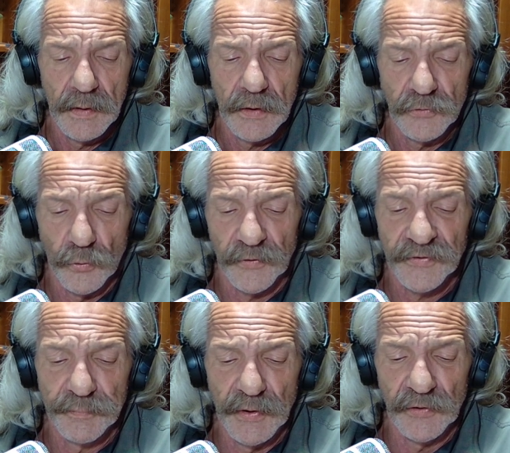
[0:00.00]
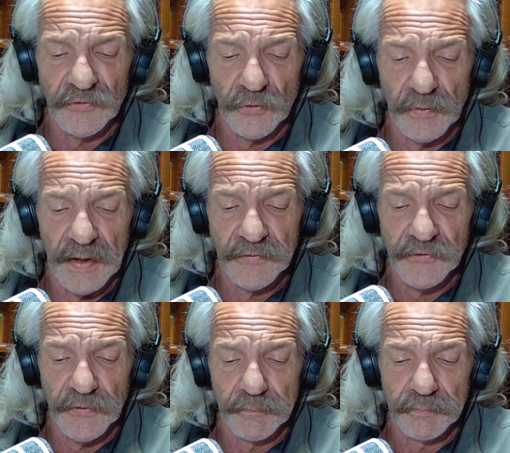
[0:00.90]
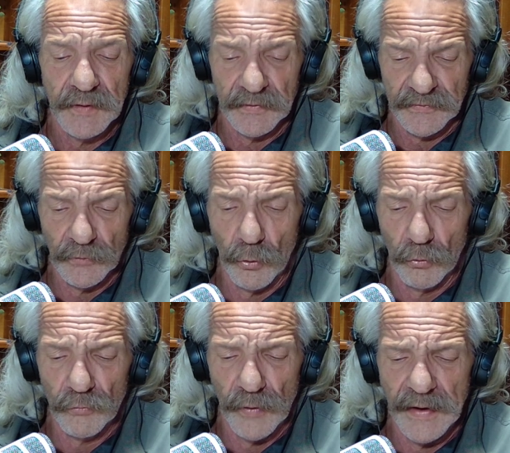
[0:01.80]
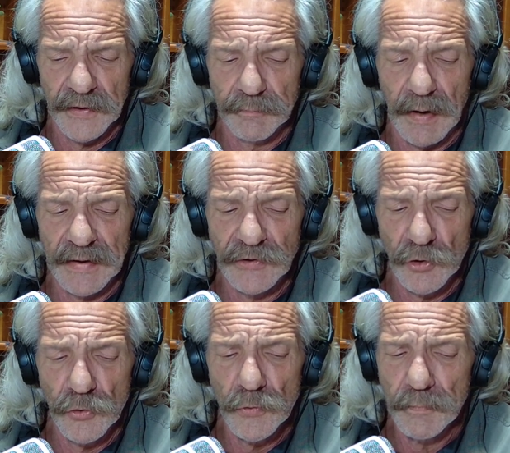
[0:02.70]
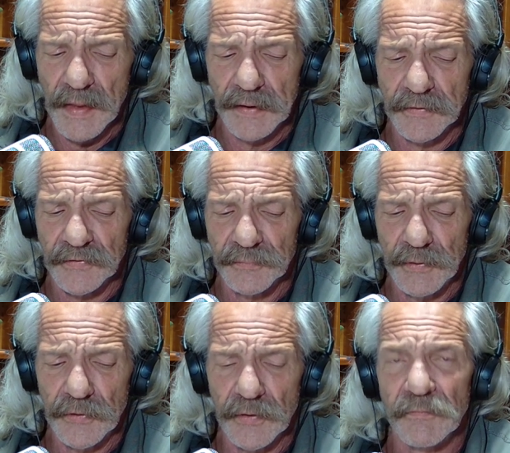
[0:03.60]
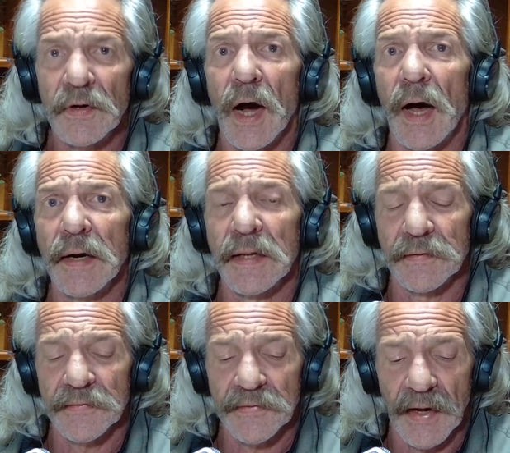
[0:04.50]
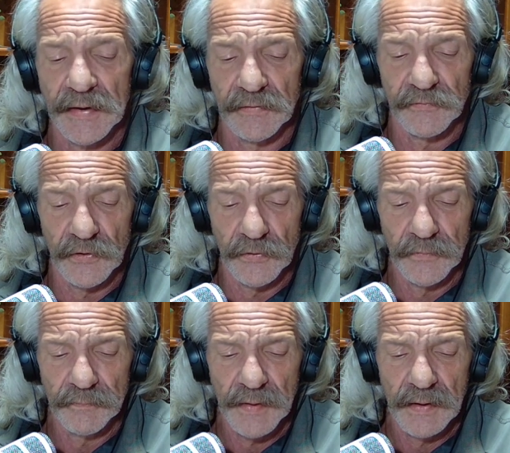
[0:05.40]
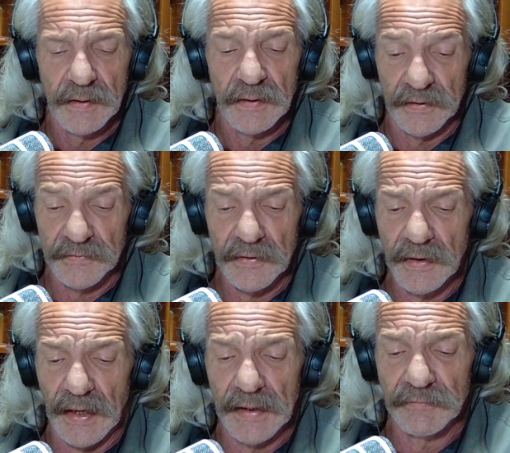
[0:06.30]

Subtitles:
Your spiritual nature, the soul created by you and the Spirit of God inside of you, is alive